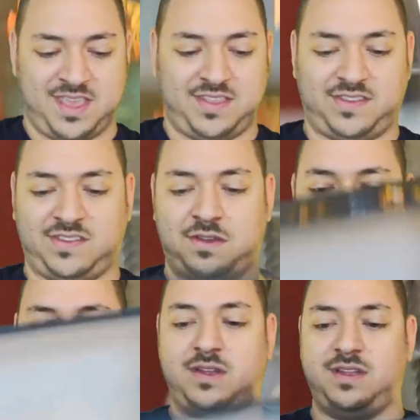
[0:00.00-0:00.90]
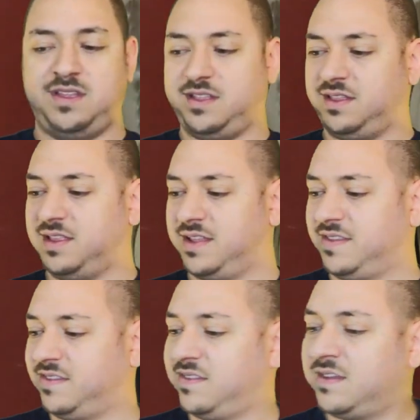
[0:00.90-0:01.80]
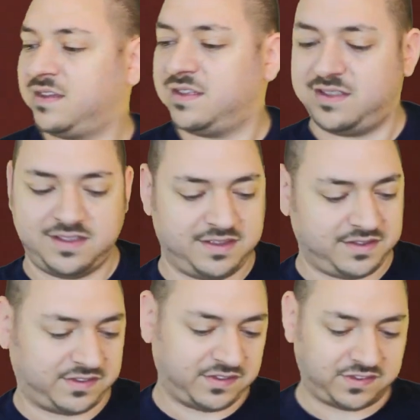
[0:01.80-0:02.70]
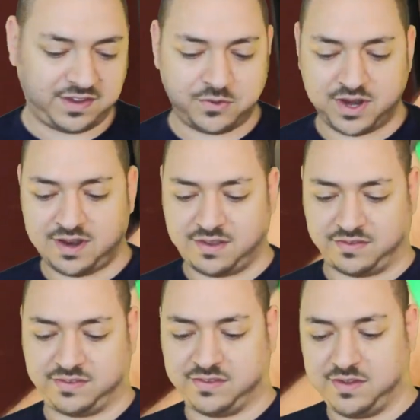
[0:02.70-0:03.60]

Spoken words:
So let's just see what it is.